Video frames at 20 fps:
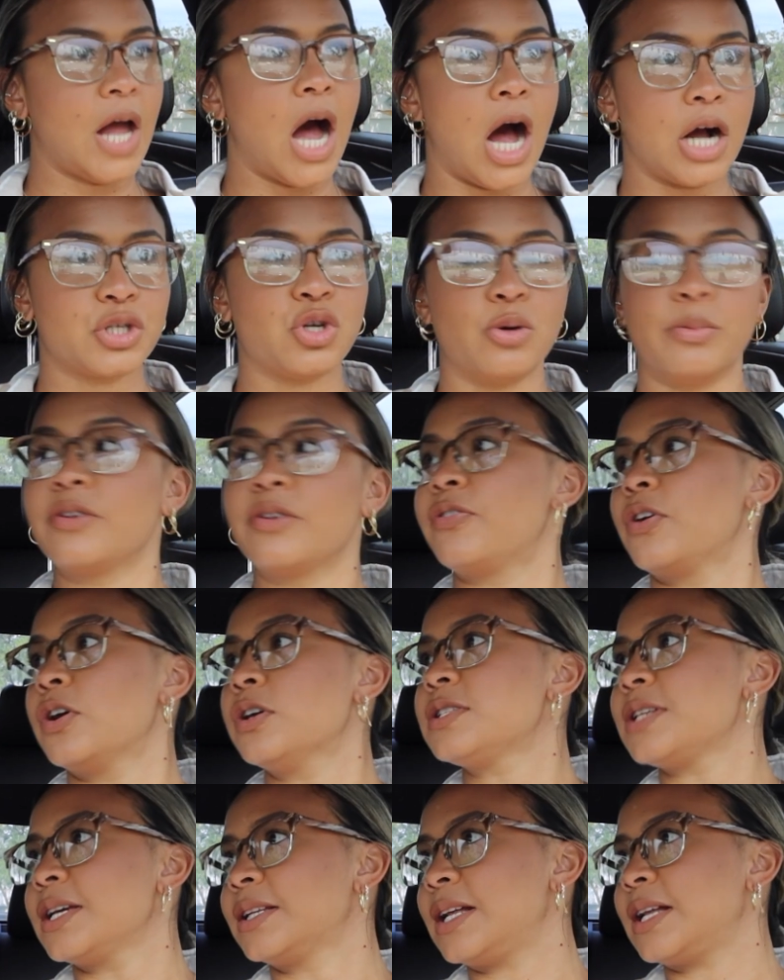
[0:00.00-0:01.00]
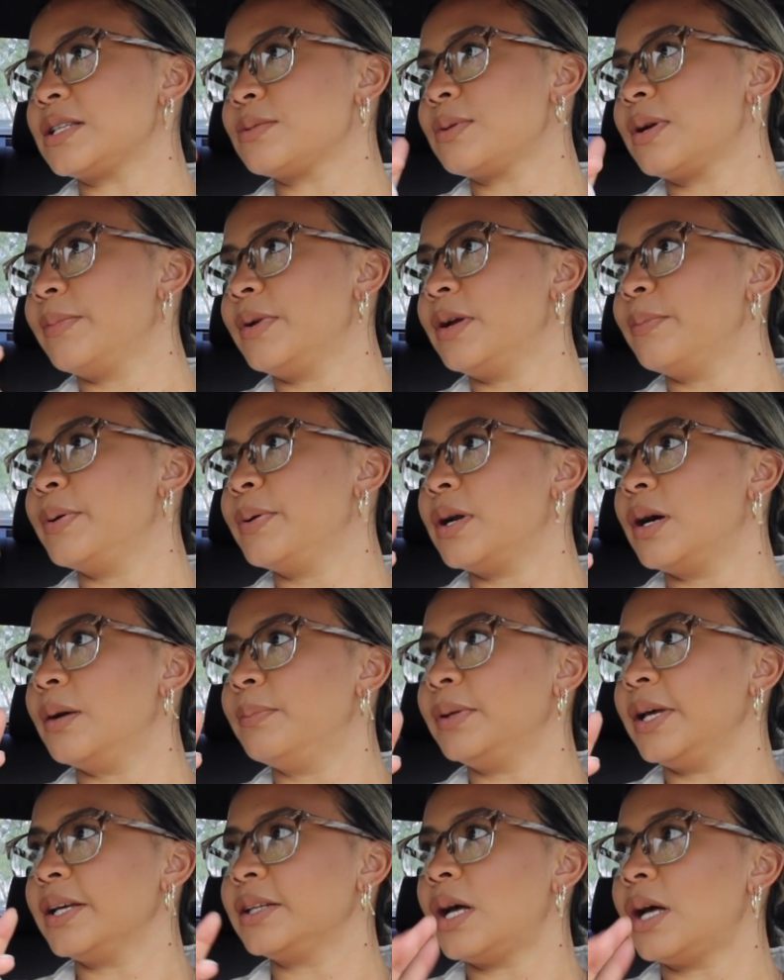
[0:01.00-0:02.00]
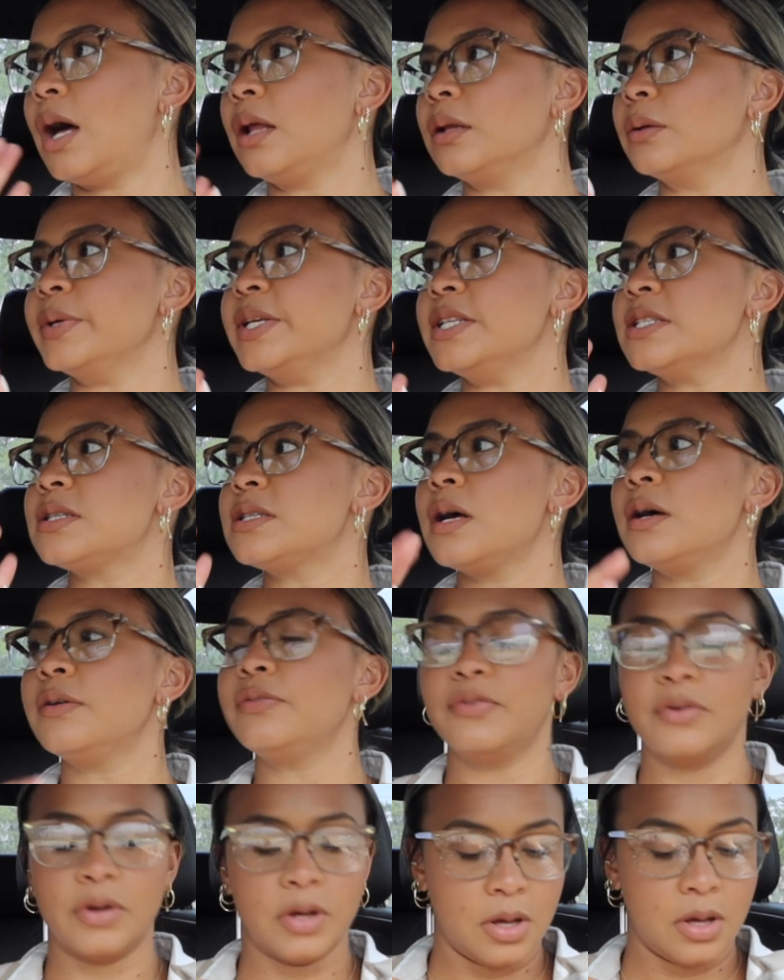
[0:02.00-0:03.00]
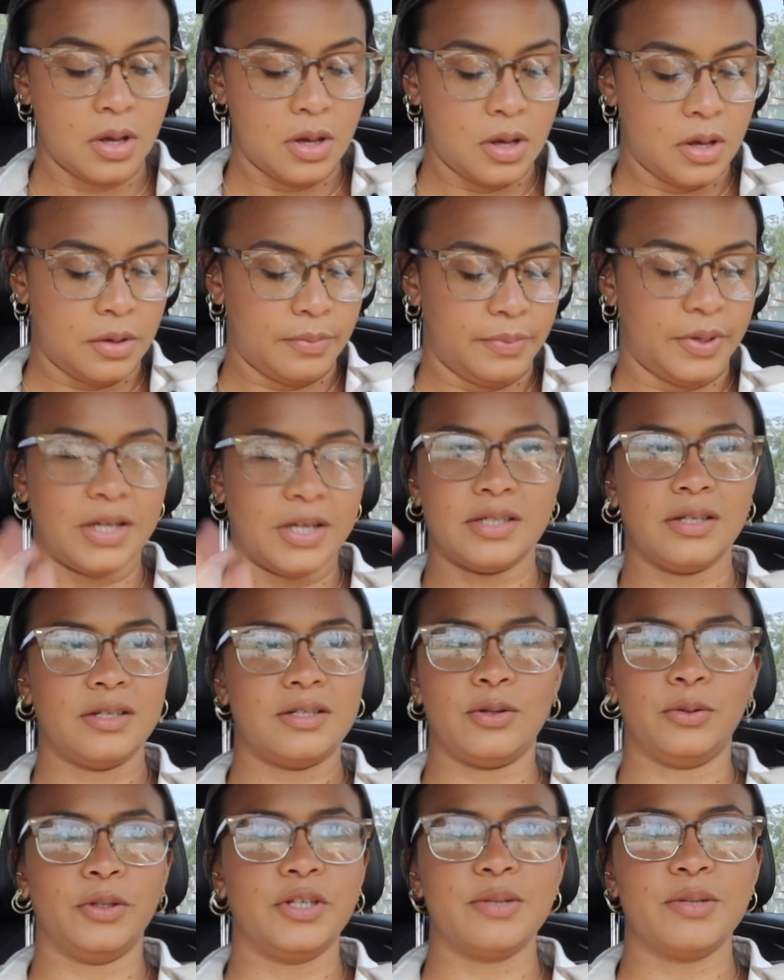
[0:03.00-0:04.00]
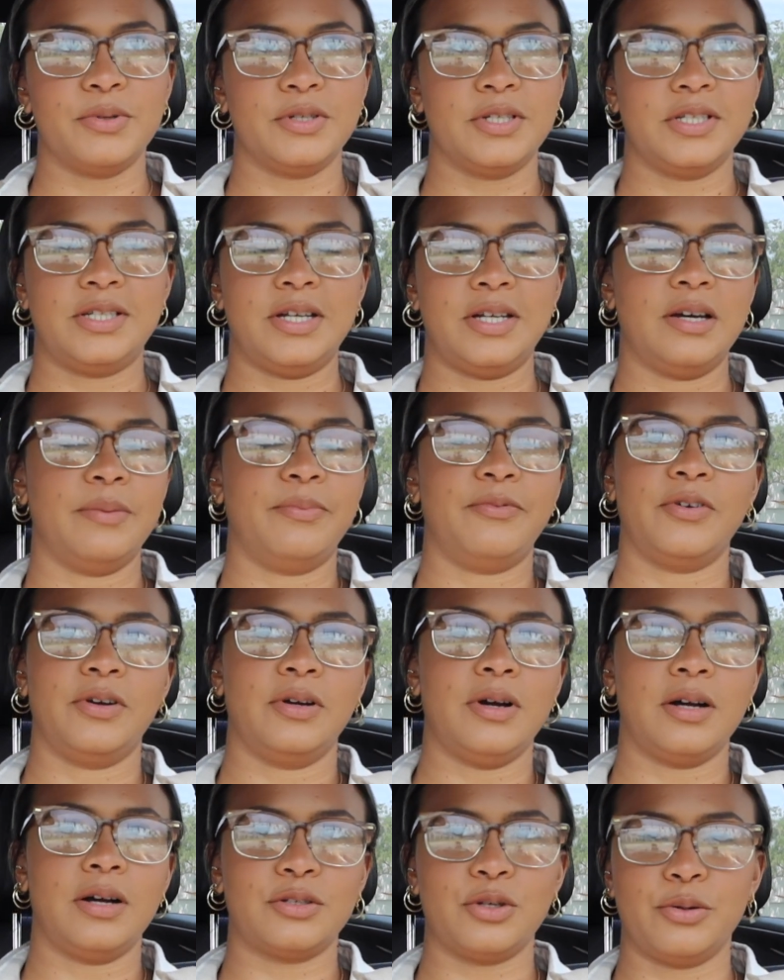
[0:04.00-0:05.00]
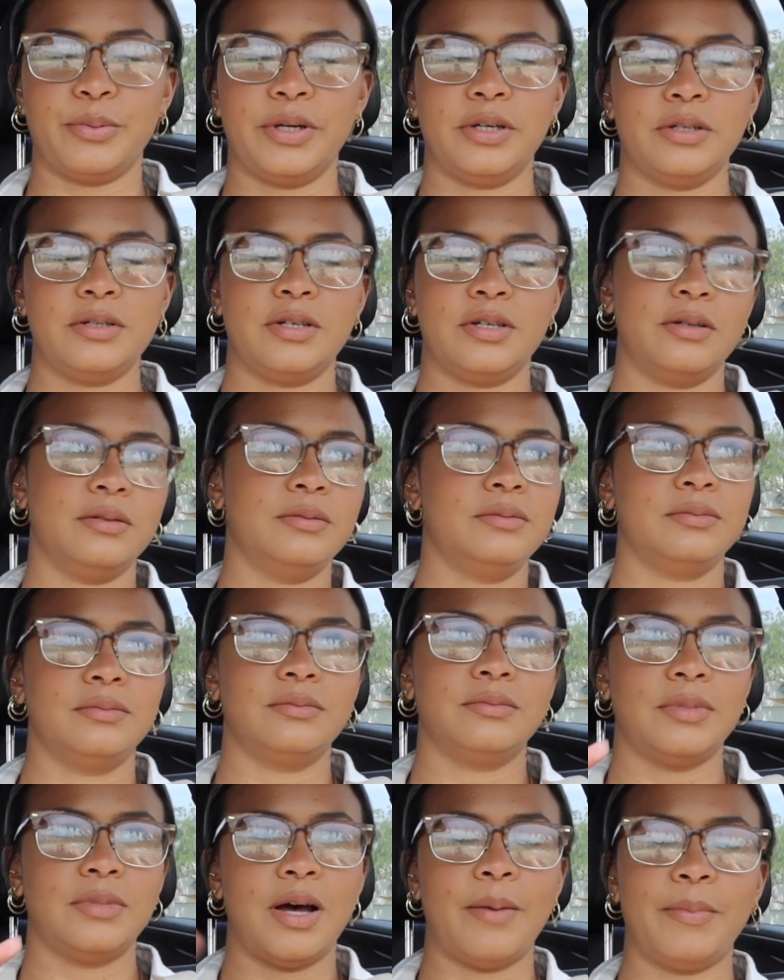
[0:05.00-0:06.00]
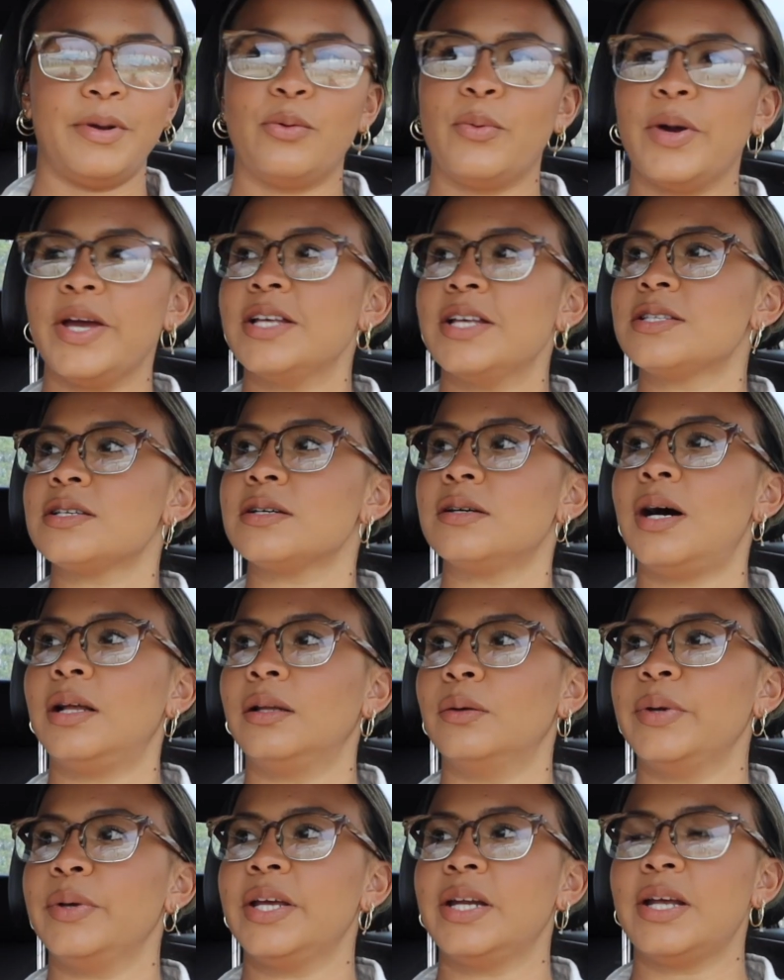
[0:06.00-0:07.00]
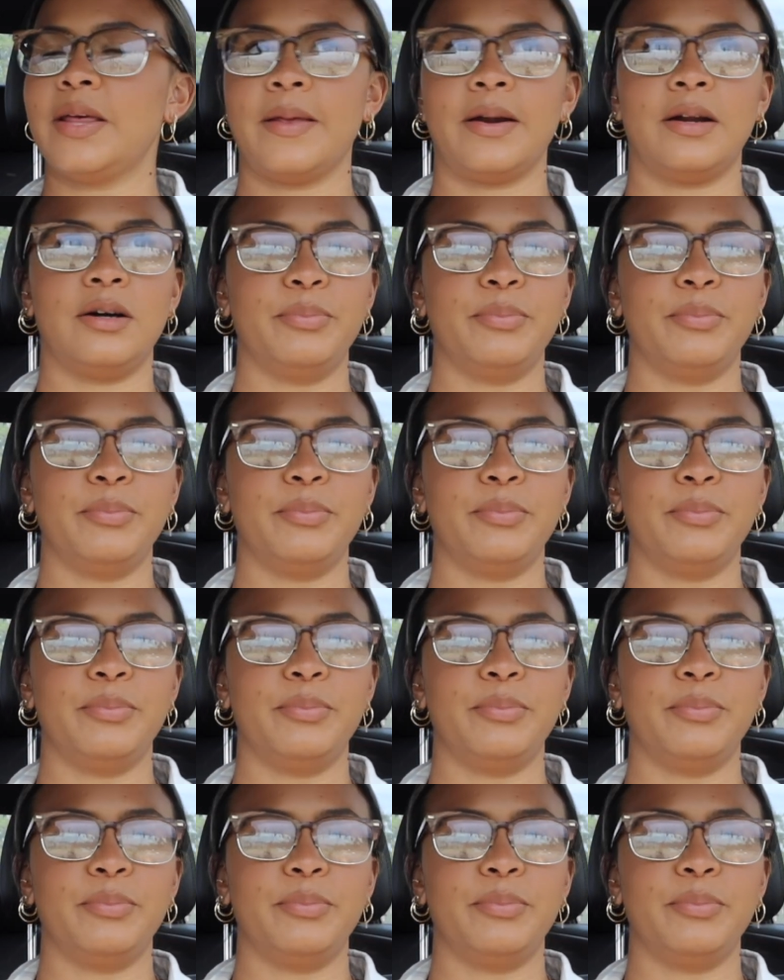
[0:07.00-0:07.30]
October 1st. Like that's when I'm gonna put up like the Halloween stuff because it's only supposed to stay up for October. So I'm gonna wait until Halloween and then